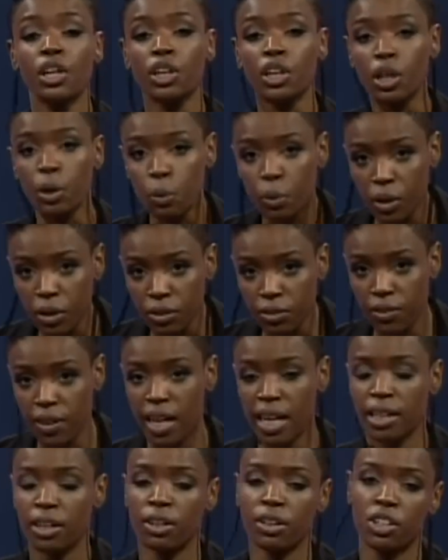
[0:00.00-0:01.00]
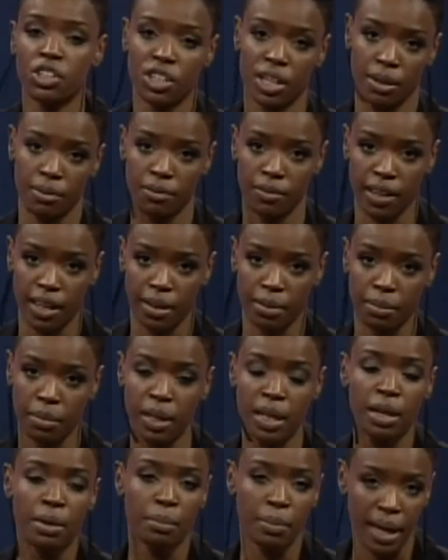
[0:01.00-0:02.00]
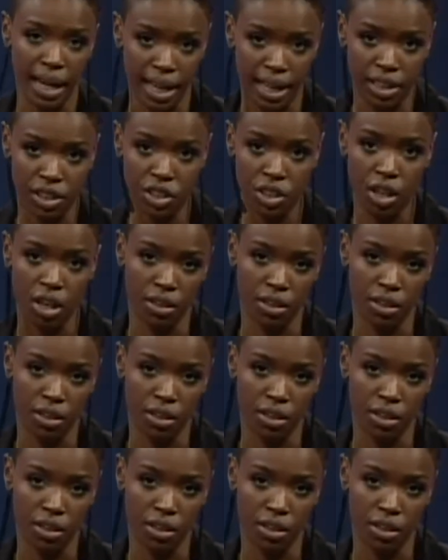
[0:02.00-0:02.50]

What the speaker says: you will find on the Jam Fam page